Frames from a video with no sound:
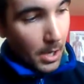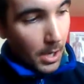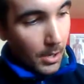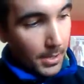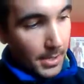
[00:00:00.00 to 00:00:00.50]

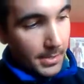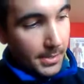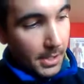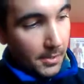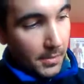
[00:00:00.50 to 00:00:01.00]
On the
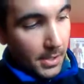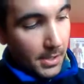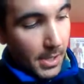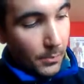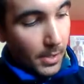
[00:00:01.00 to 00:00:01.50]
inside of the knee
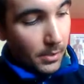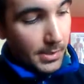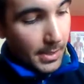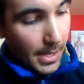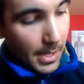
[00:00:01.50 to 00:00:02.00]
then we
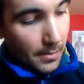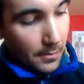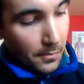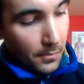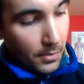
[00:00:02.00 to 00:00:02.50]
also
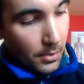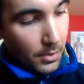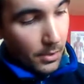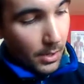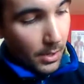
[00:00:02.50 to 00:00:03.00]
have
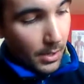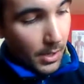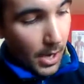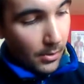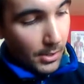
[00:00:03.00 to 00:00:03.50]

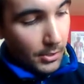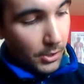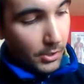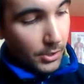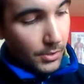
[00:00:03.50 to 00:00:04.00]
our
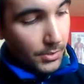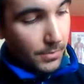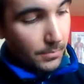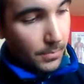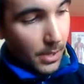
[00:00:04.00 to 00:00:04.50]

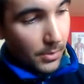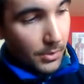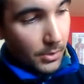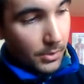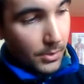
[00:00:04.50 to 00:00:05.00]
adductors. Our
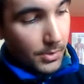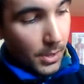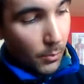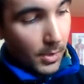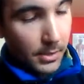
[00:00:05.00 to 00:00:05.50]
adductors
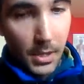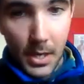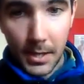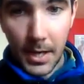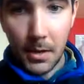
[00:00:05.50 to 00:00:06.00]
are
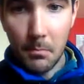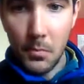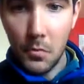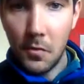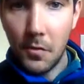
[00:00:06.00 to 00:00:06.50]
what can
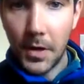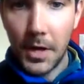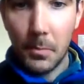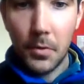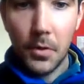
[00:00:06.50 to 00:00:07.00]
move the
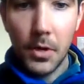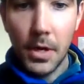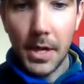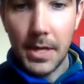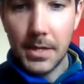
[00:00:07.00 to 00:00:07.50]
hip
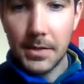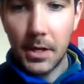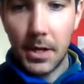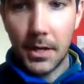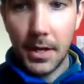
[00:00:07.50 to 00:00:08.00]

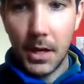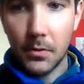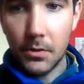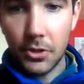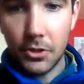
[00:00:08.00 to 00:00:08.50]
inside and
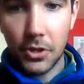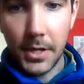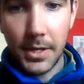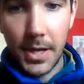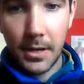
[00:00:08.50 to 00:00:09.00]
out to try
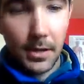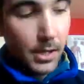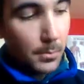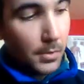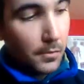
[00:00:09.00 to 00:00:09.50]
and get a
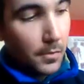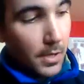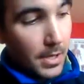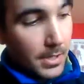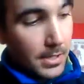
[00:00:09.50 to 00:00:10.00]
little bit of
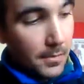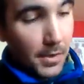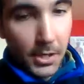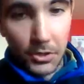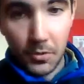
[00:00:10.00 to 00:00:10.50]

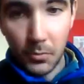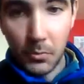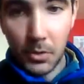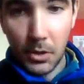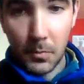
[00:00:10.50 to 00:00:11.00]
deviation of
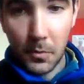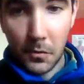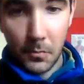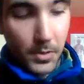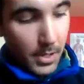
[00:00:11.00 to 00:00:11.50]
movement coming
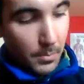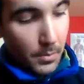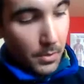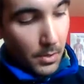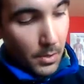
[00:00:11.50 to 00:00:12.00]
from the hip.